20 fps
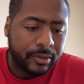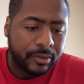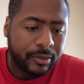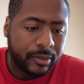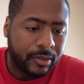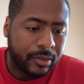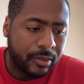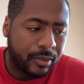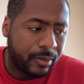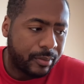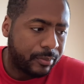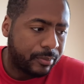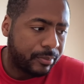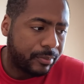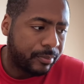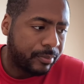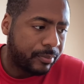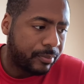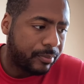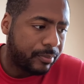Um,
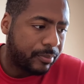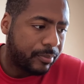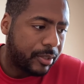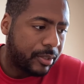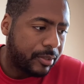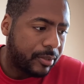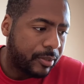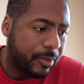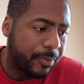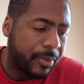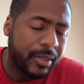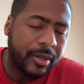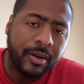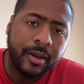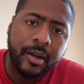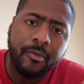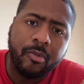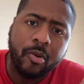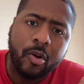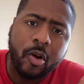depends on
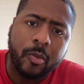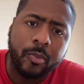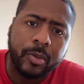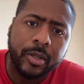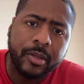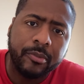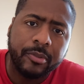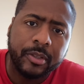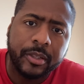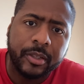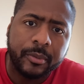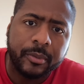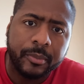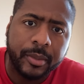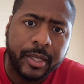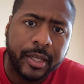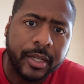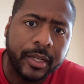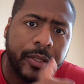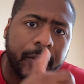how Wall plays when he come
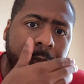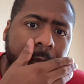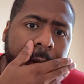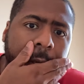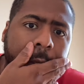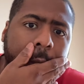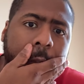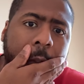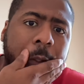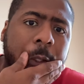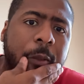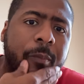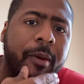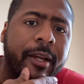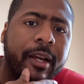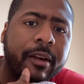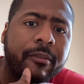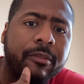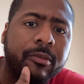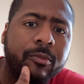back. He might he might
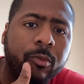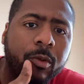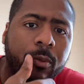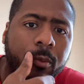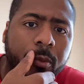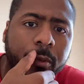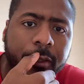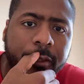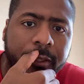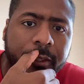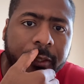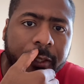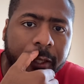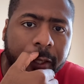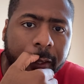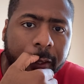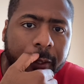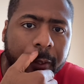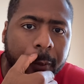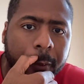average more points than
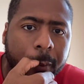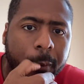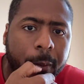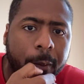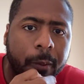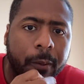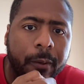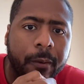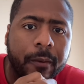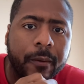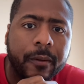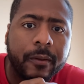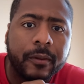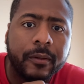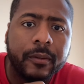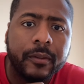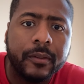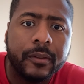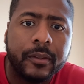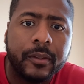that.
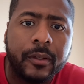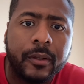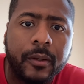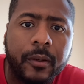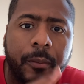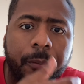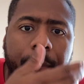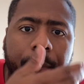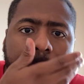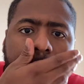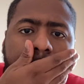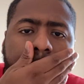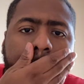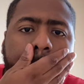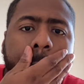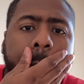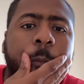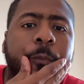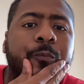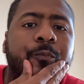Um,
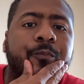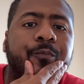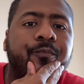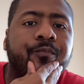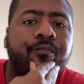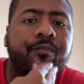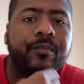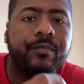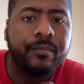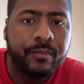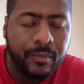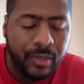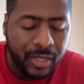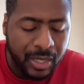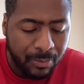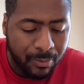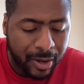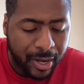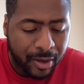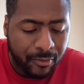he
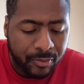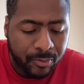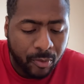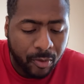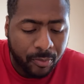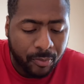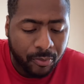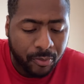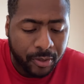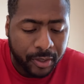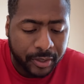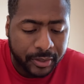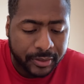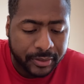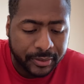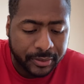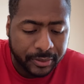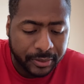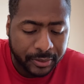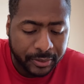might average more points.